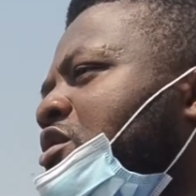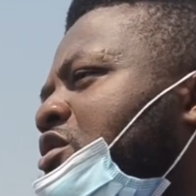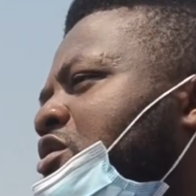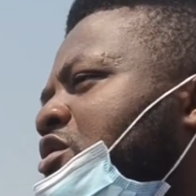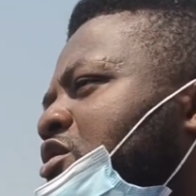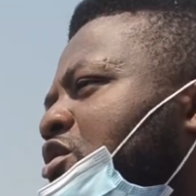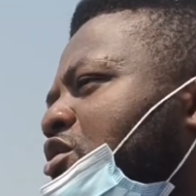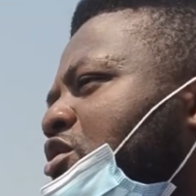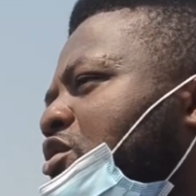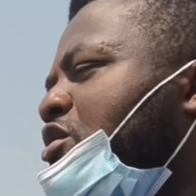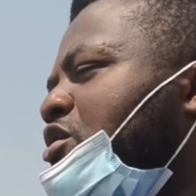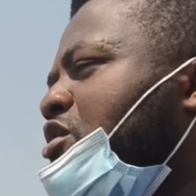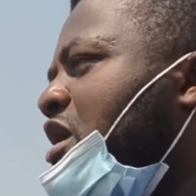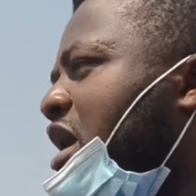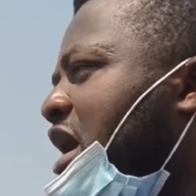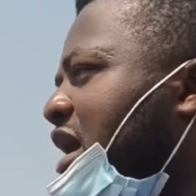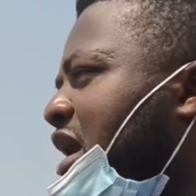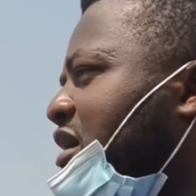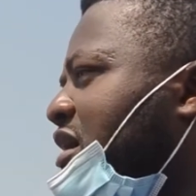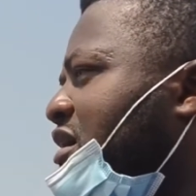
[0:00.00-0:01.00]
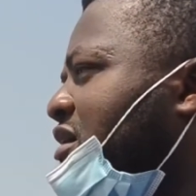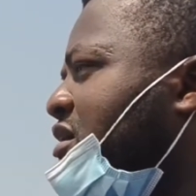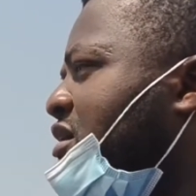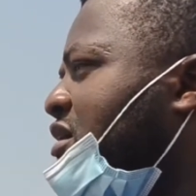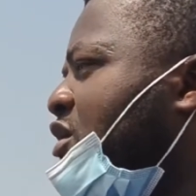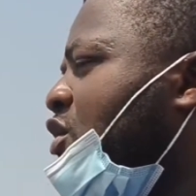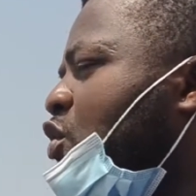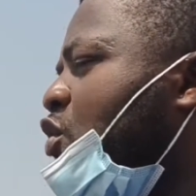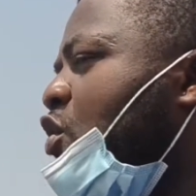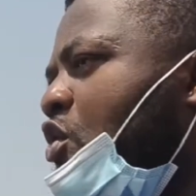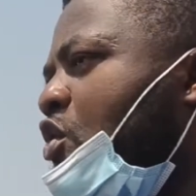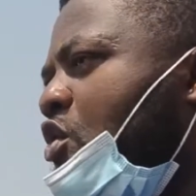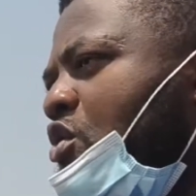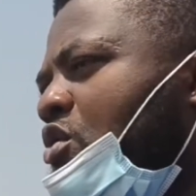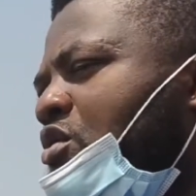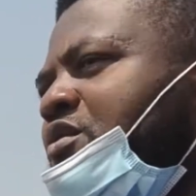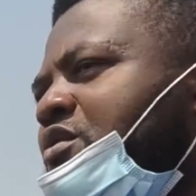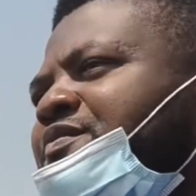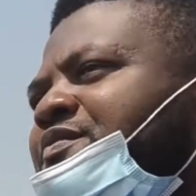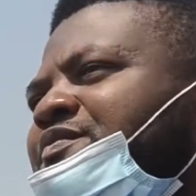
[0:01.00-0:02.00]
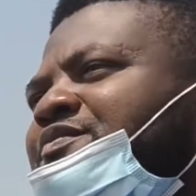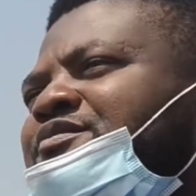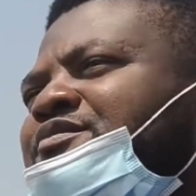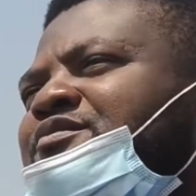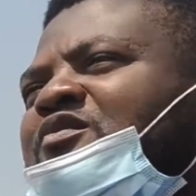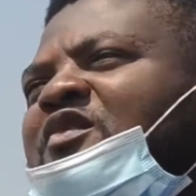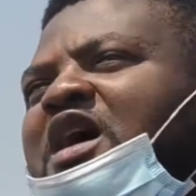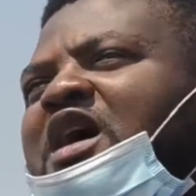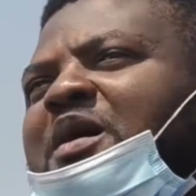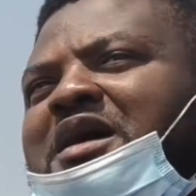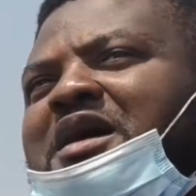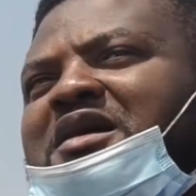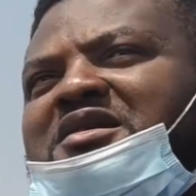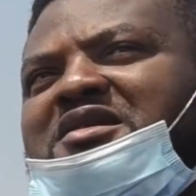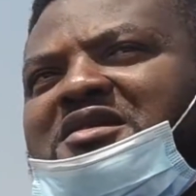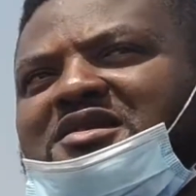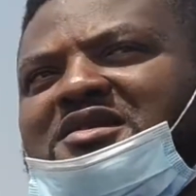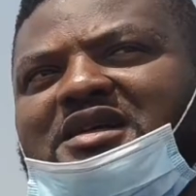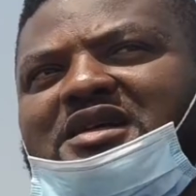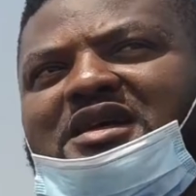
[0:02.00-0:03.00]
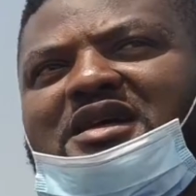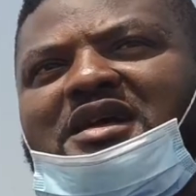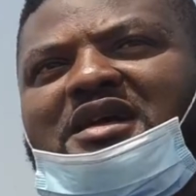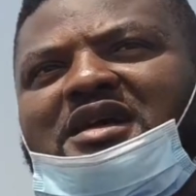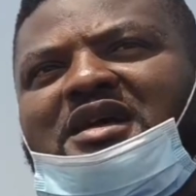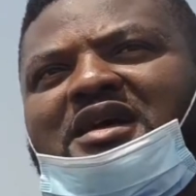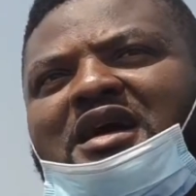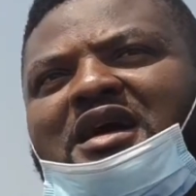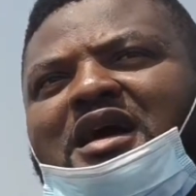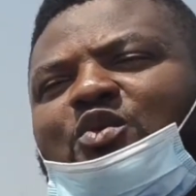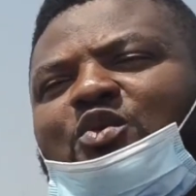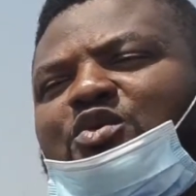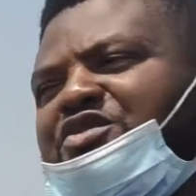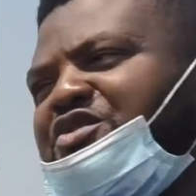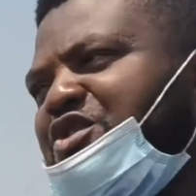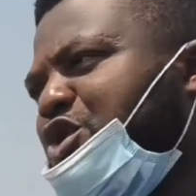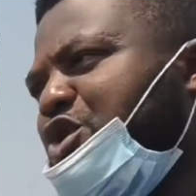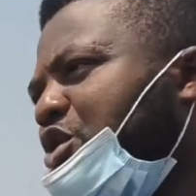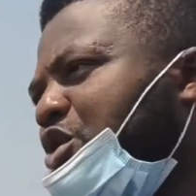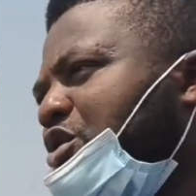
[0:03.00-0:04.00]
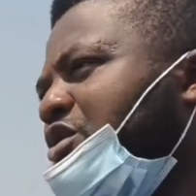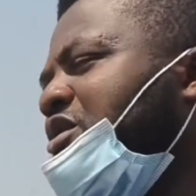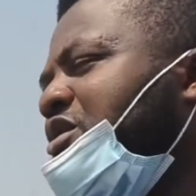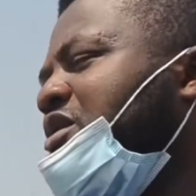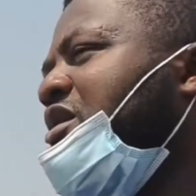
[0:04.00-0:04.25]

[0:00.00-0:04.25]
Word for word: to cry oh, about this uh, acquisition,